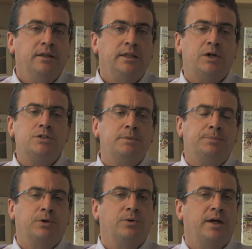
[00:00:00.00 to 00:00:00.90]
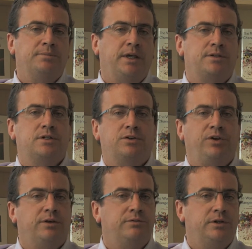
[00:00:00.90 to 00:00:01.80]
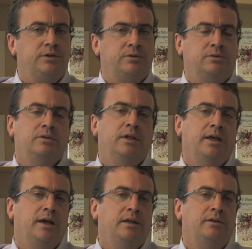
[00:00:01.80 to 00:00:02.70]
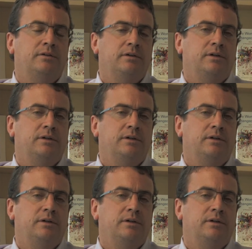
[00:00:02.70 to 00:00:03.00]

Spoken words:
The Arrowsmith program takes a unique view and